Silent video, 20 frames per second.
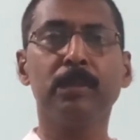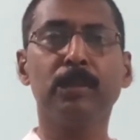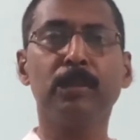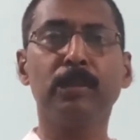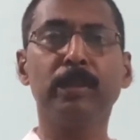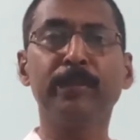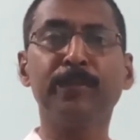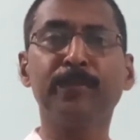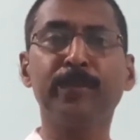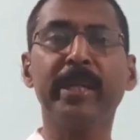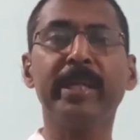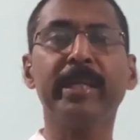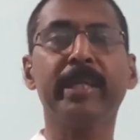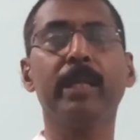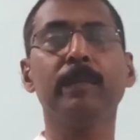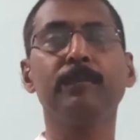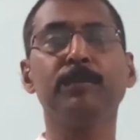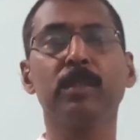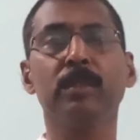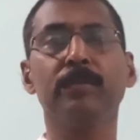different
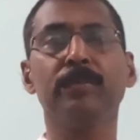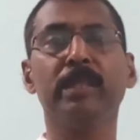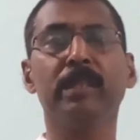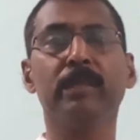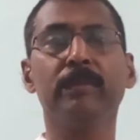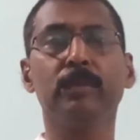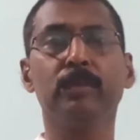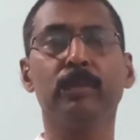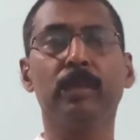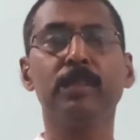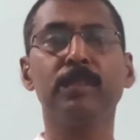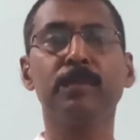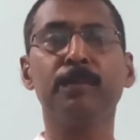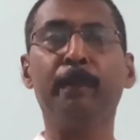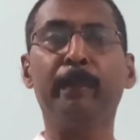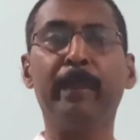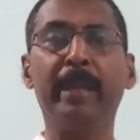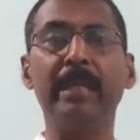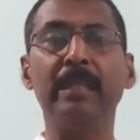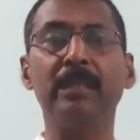types of individuals.
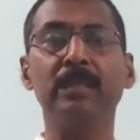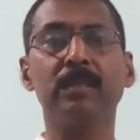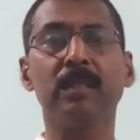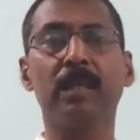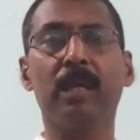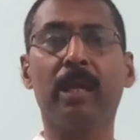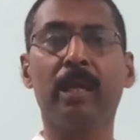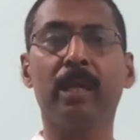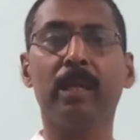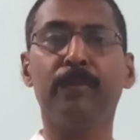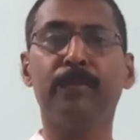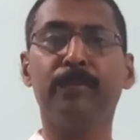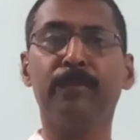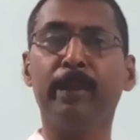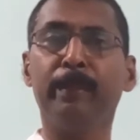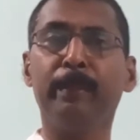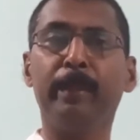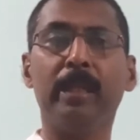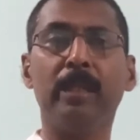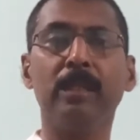Males and
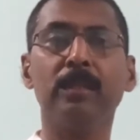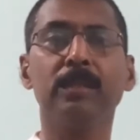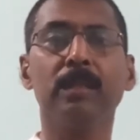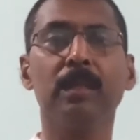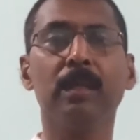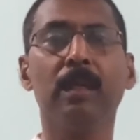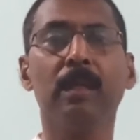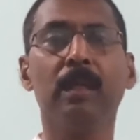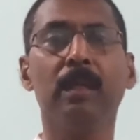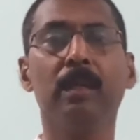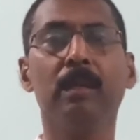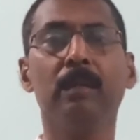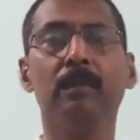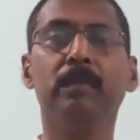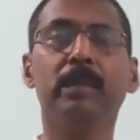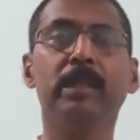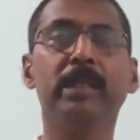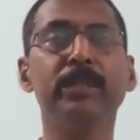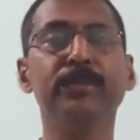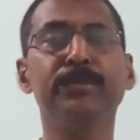females
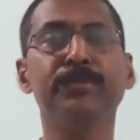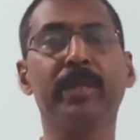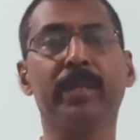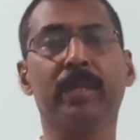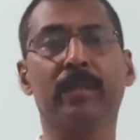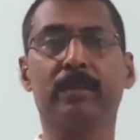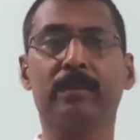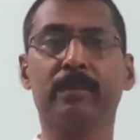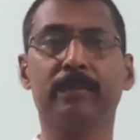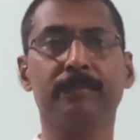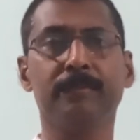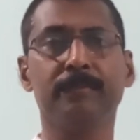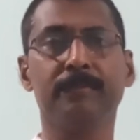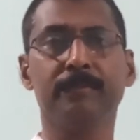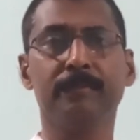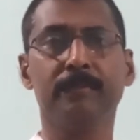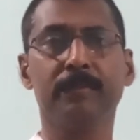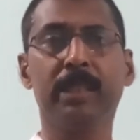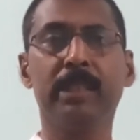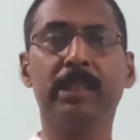were different
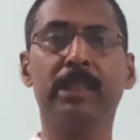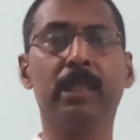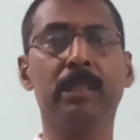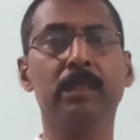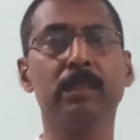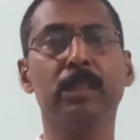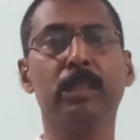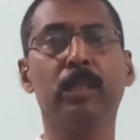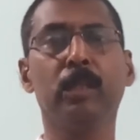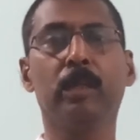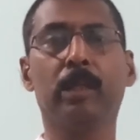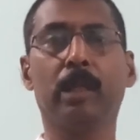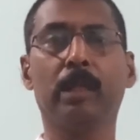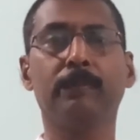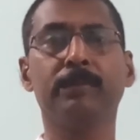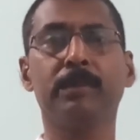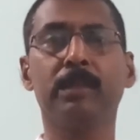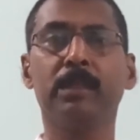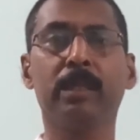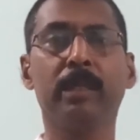in their
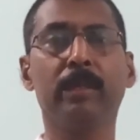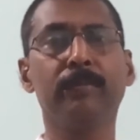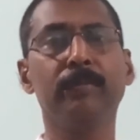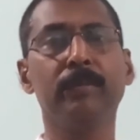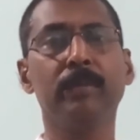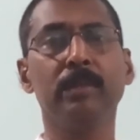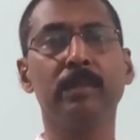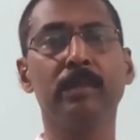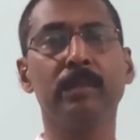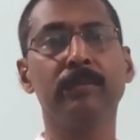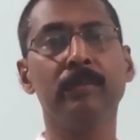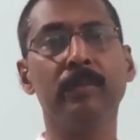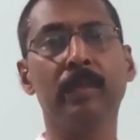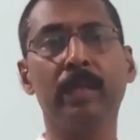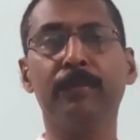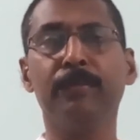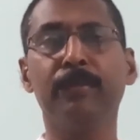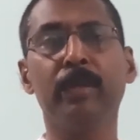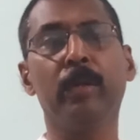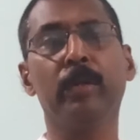genotypes, and
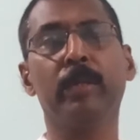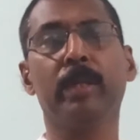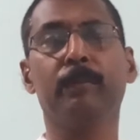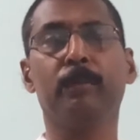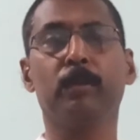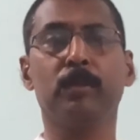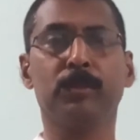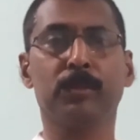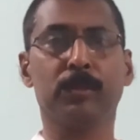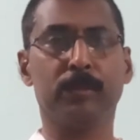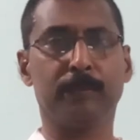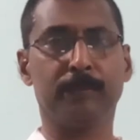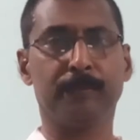phenotype also.